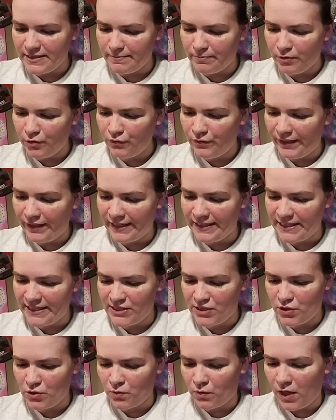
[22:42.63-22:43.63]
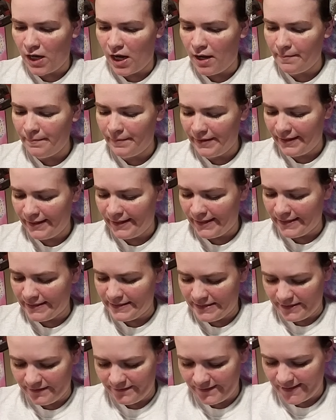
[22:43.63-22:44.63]
Blu-ray digital copy
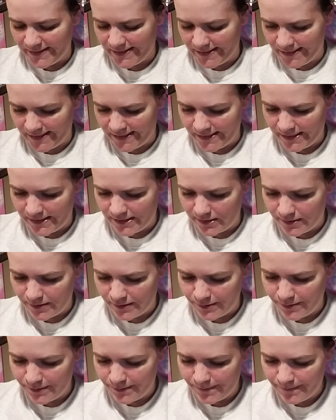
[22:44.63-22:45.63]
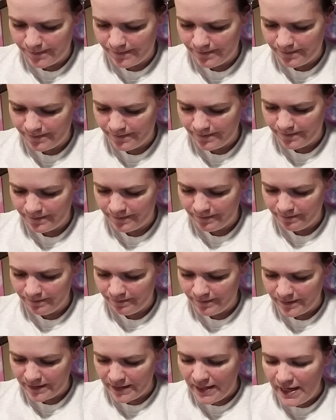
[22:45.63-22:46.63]
and DVD, so
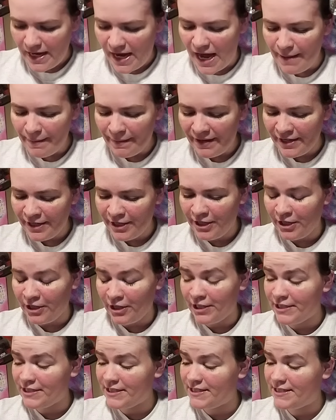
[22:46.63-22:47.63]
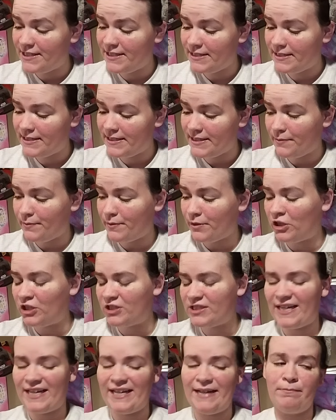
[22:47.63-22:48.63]
I'm kind of curious to see what it
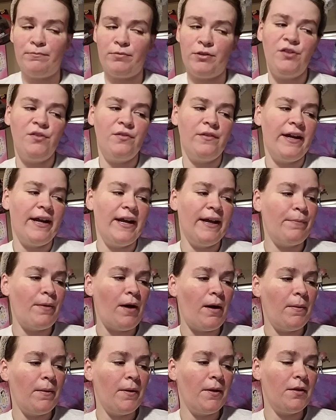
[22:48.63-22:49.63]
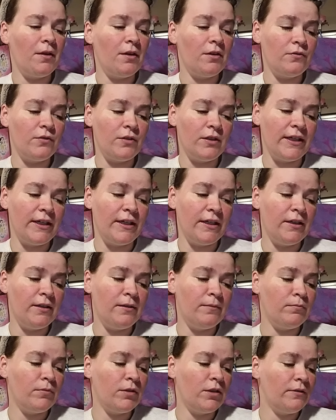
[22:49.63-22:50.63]
looks like in Blu-ray. It probably will look really good
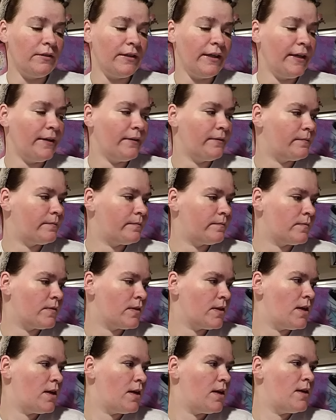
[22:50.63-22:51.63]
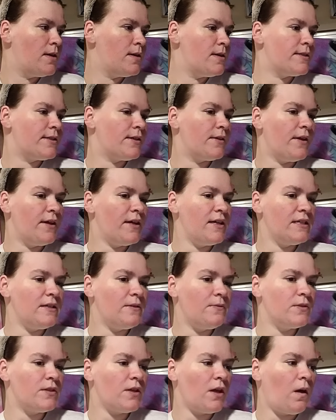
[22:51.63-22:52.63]
in Blu-ray. So that
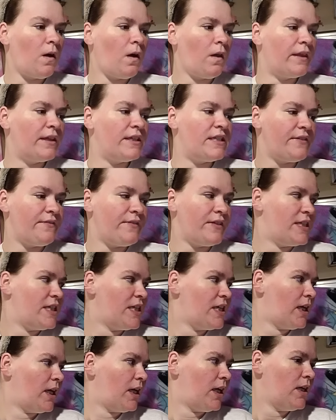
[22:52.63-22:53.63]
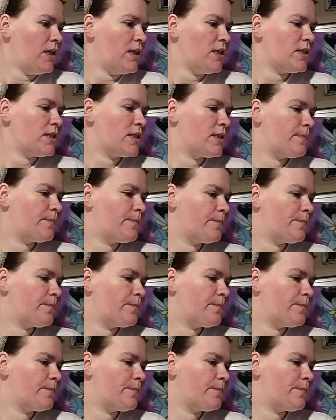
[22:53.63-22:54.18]
was all the DVDs.